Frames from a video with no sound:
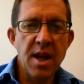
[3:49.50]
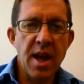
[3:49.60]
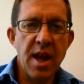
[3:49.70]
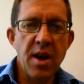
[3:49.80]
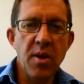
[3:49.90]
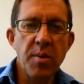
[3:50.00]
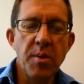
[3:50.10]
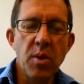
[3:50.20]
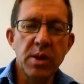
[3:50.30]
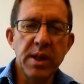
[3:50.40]
how
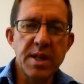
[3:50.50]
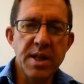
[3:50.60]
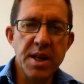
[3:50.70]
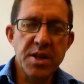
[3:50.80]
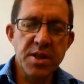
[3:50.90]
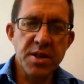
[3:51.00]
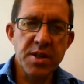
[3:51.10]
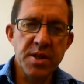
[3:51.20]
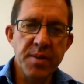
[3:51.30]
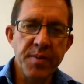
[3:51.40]

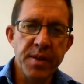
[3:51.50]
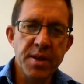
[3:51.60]
organizations